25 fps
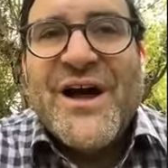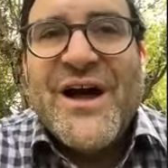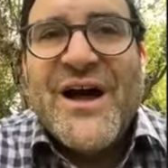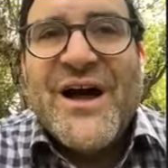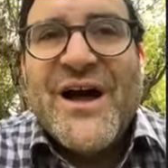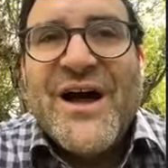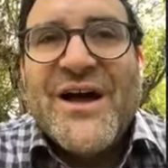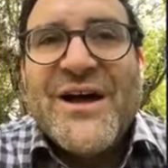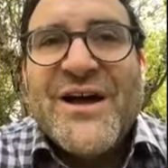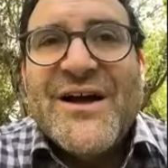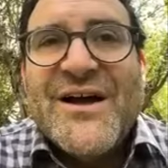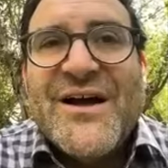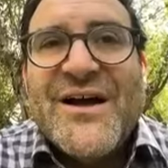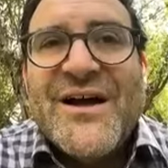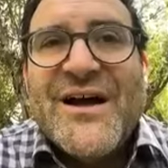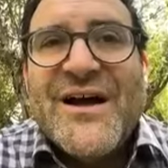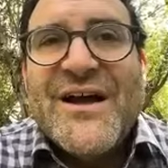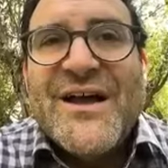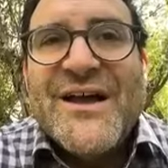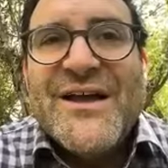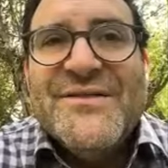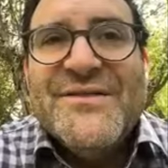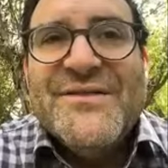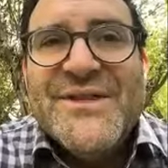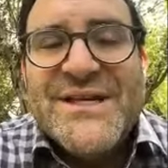uh,
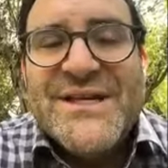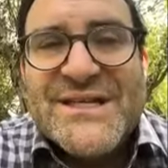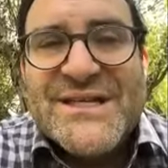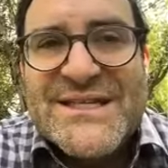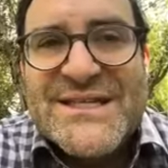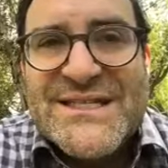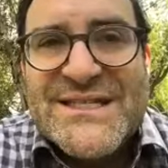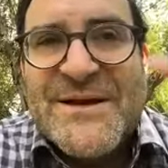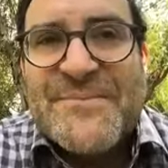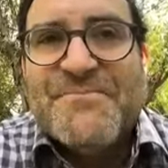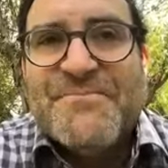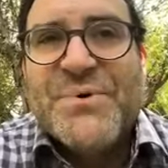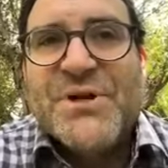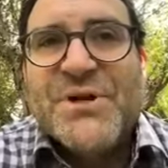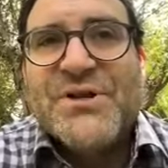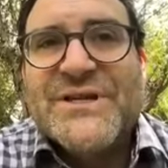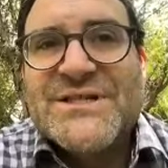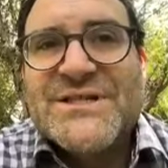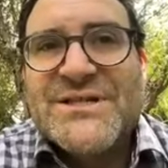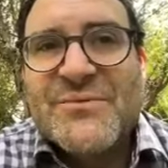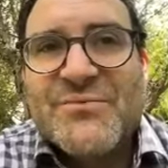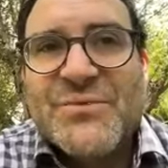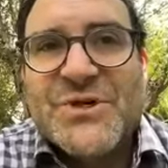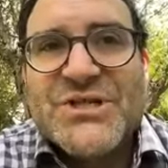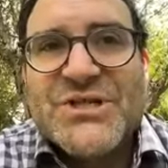uh, in the
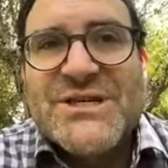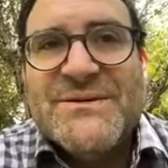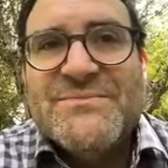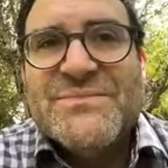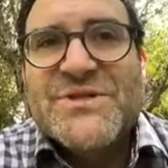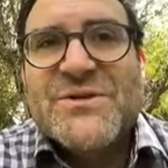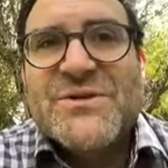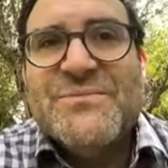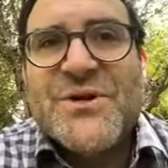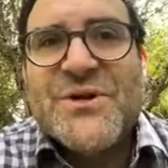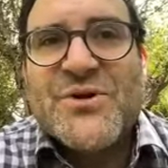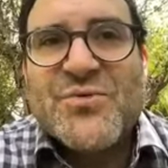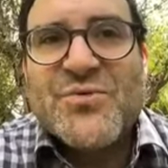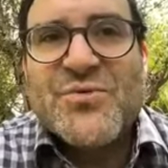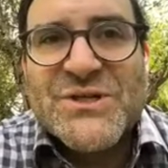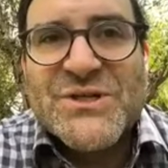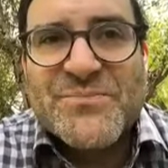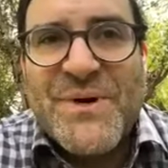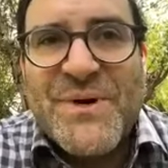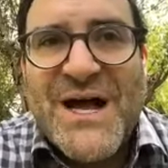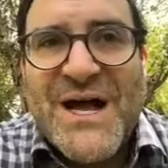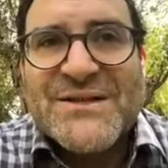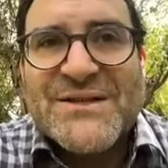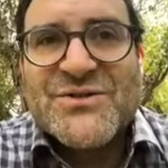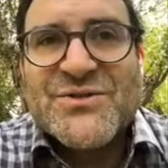symbolism, which seems to be a
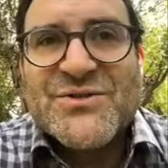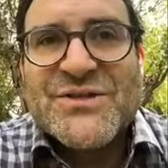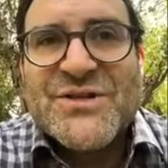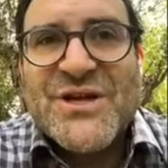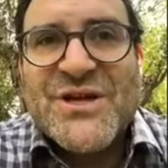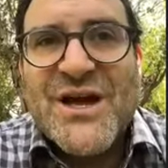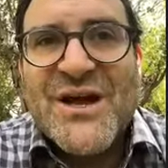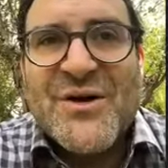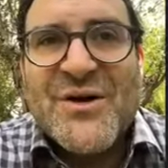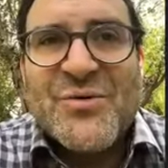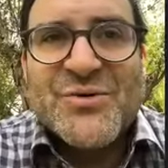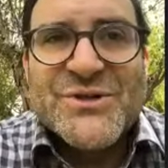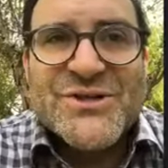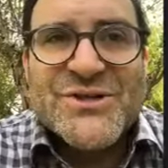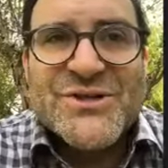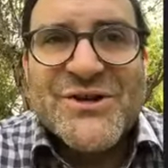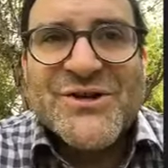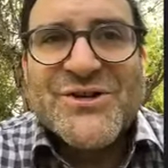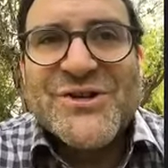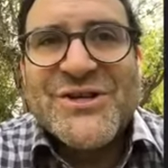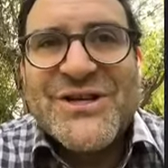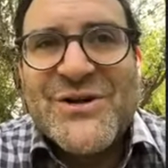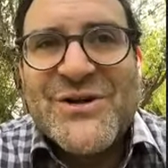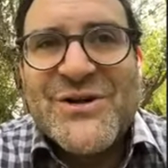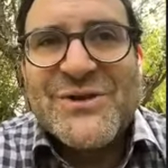response, uh, was
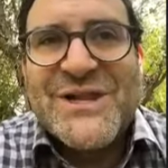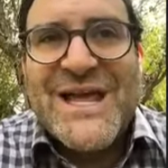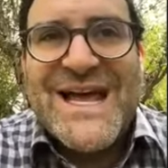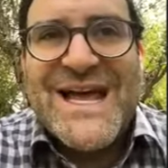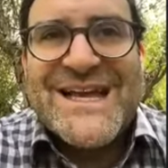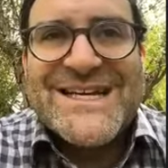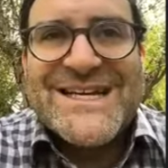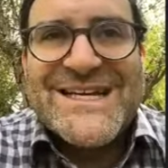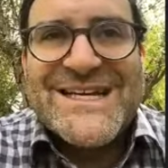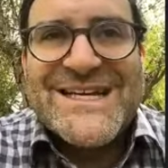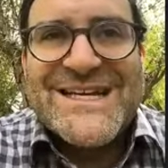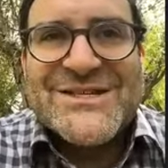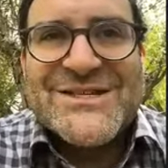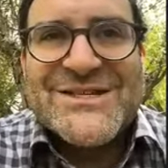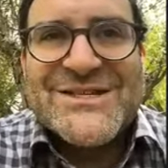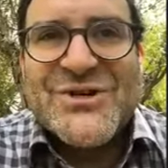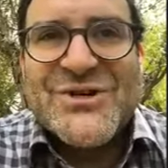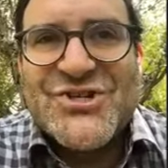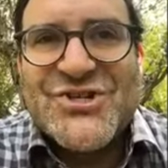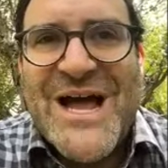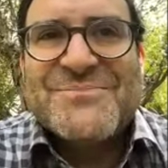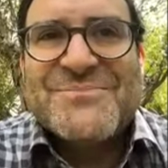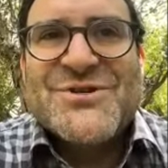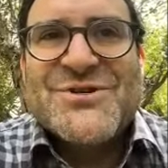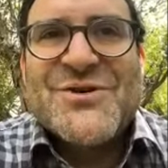unclear in last, yesterday's
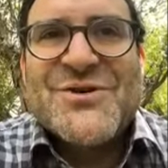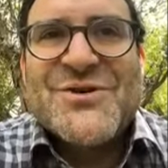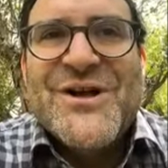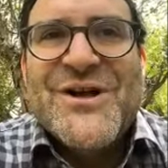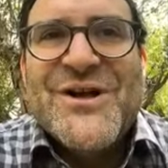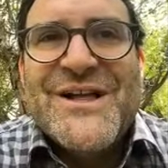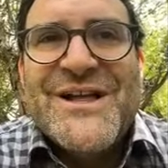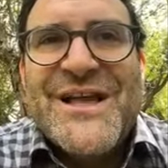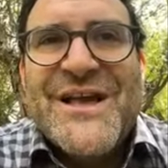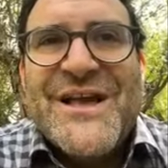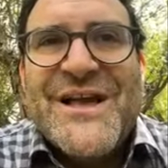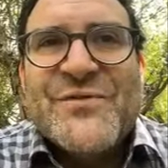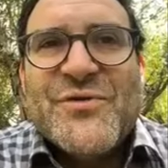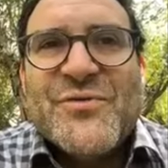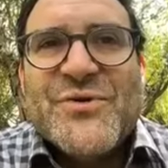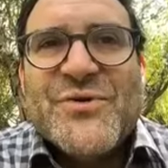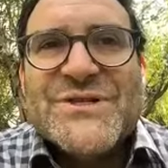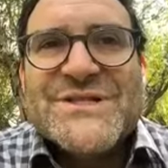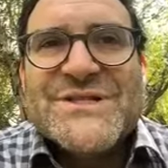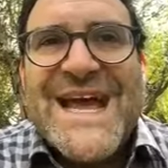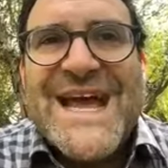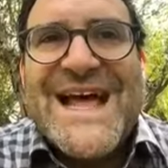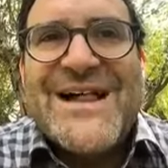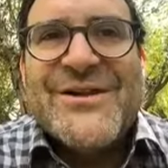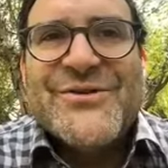chapter if it
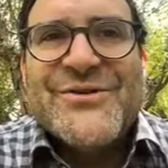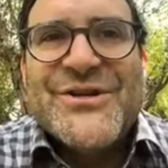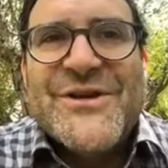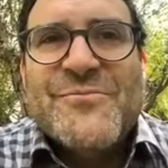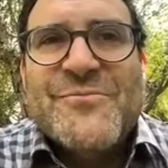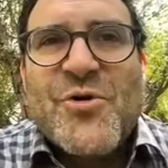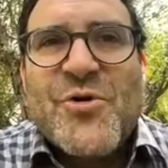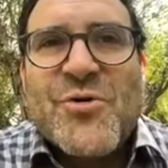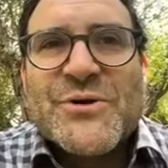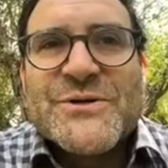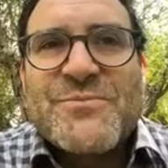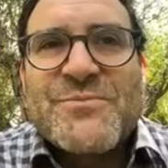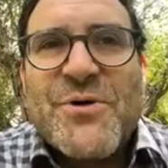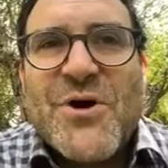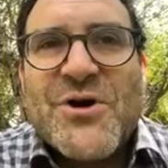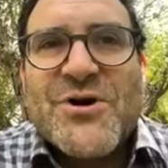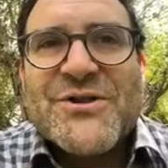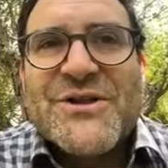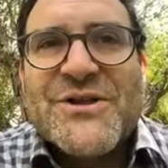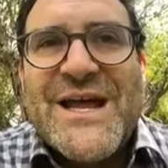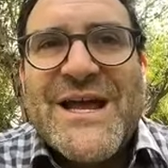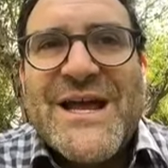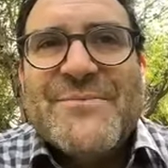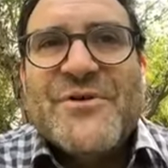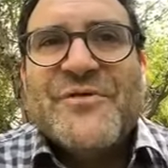was El Gibor was part
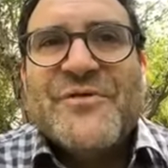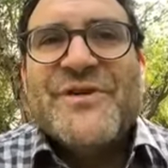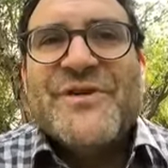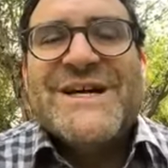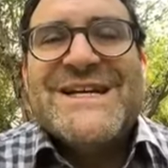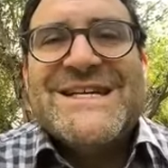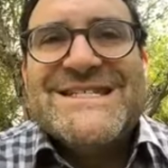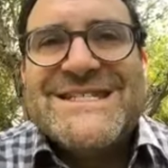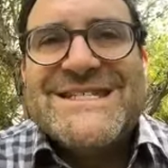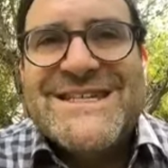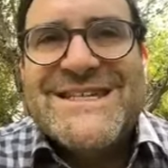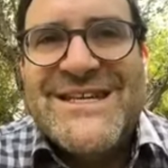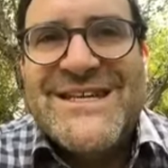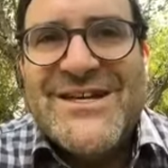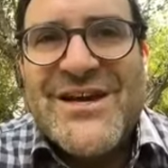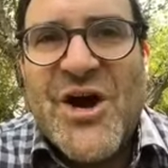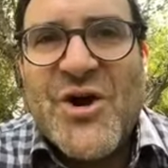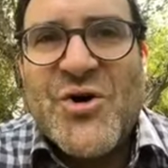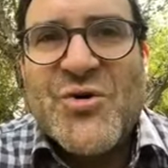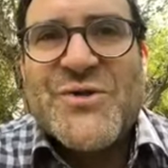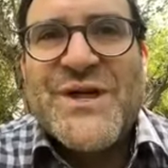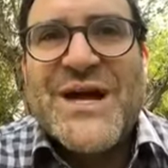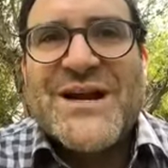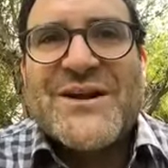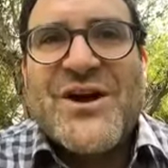of the name of
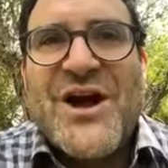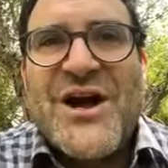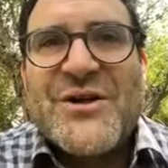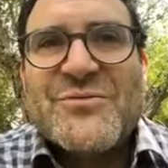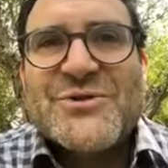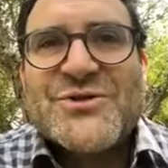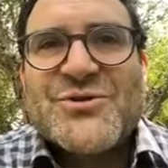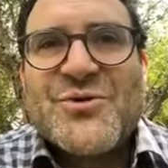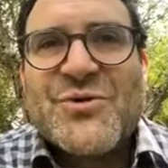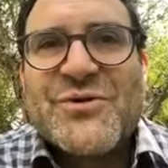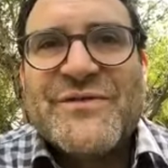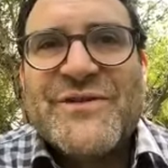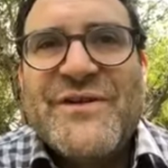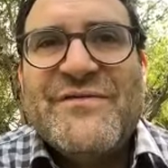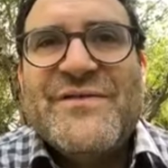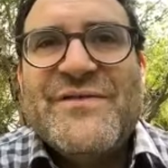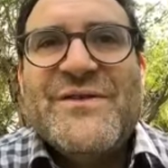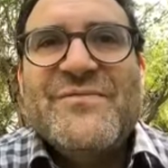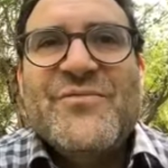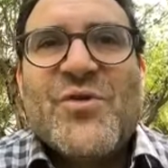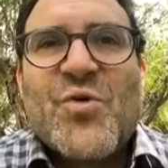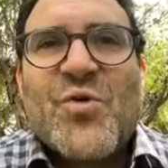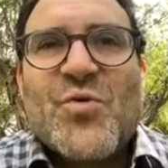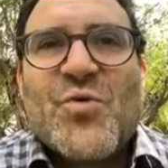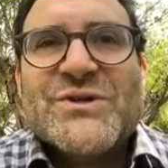Chizkiyahu that God was sort of
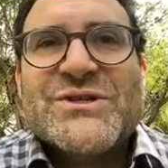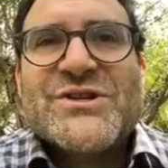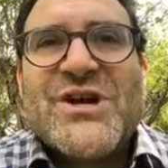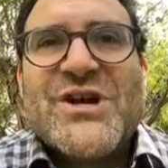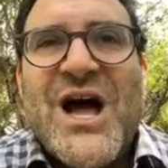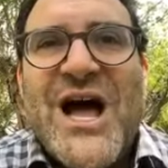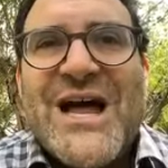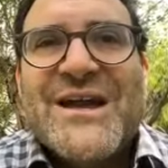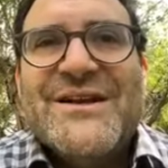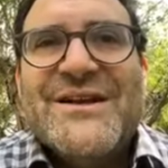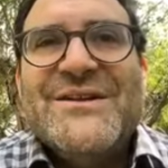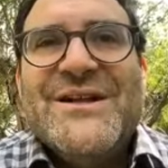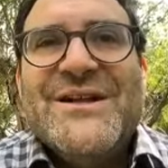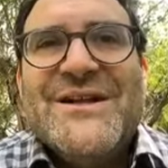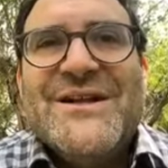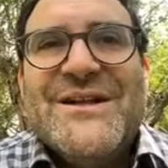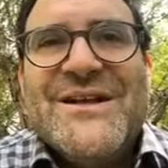giving him, or was God